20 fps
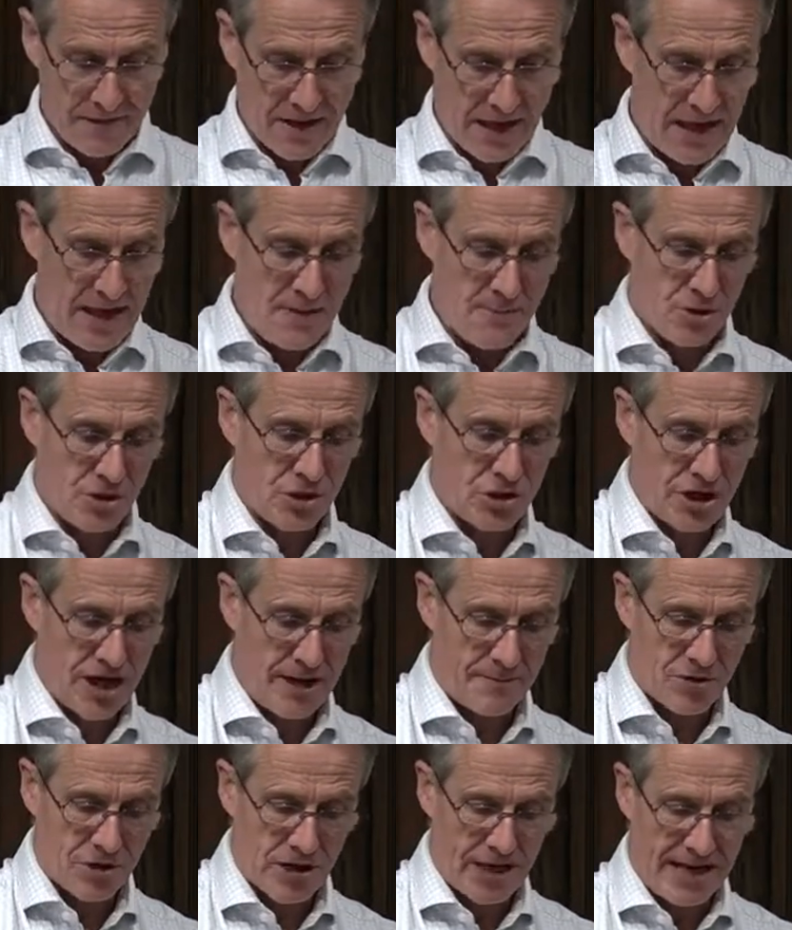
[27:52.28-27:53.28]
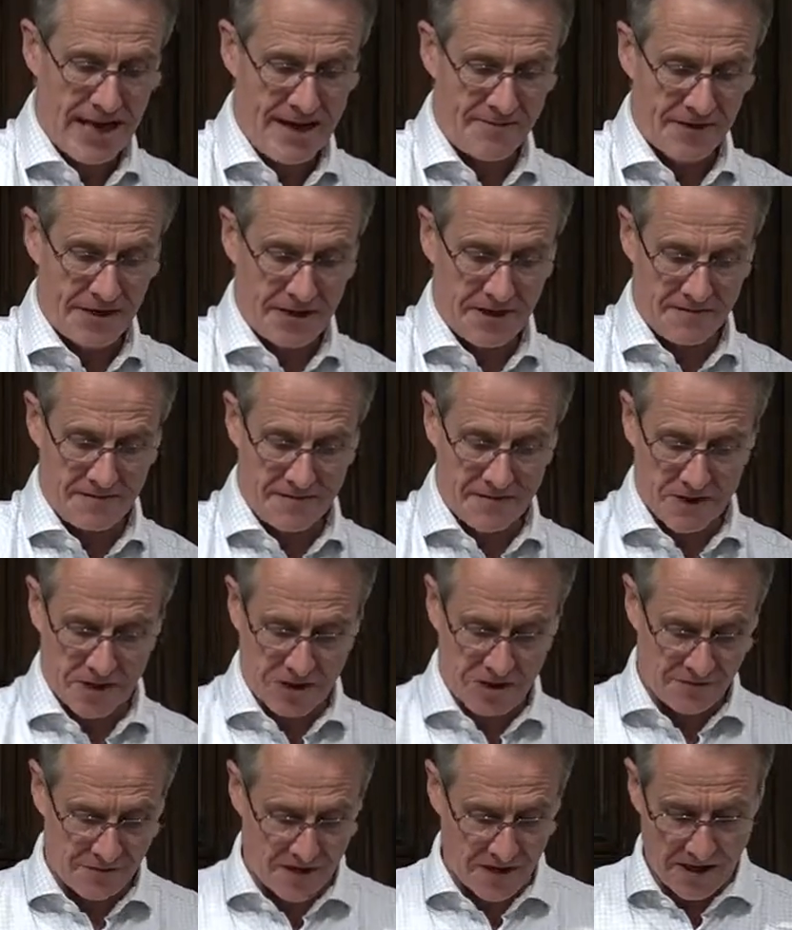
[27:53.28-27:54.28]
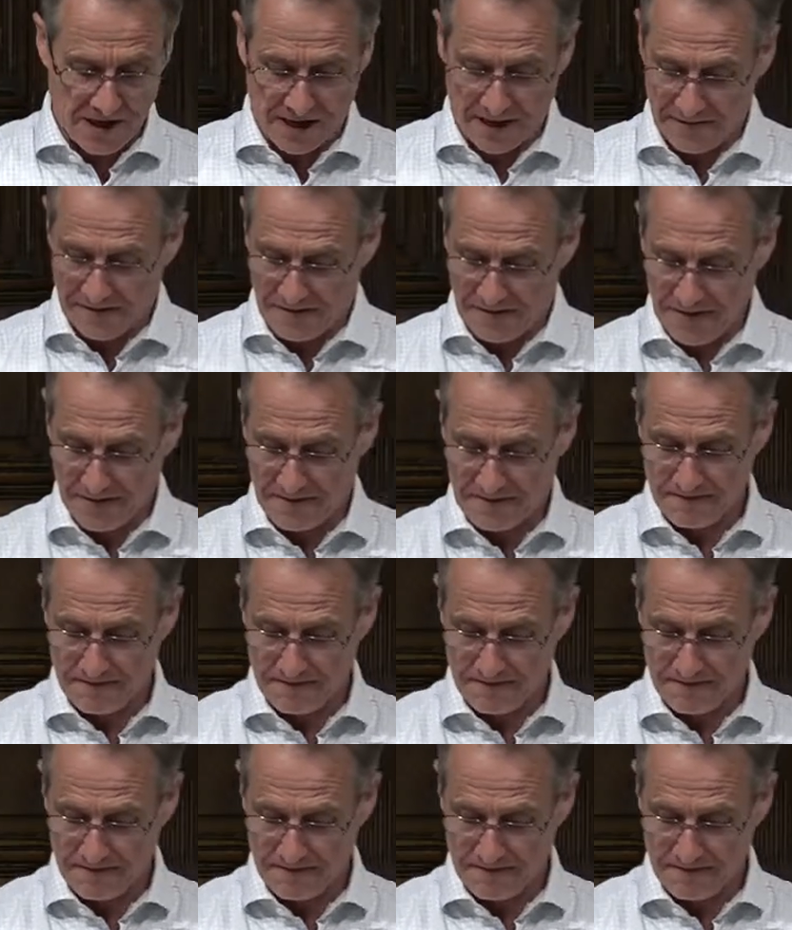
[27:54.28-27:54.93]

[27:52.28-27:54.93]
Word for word: Hebrews chapter eleven and verse five.